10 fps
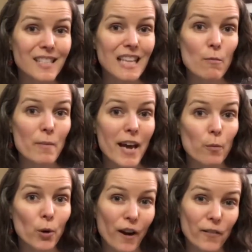the same amount
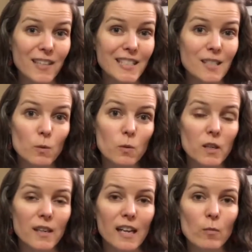of profits as we
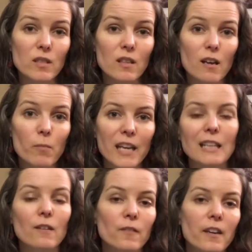would on Amazon, but at
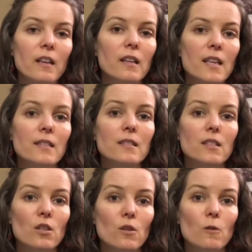the very least
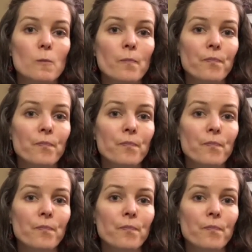to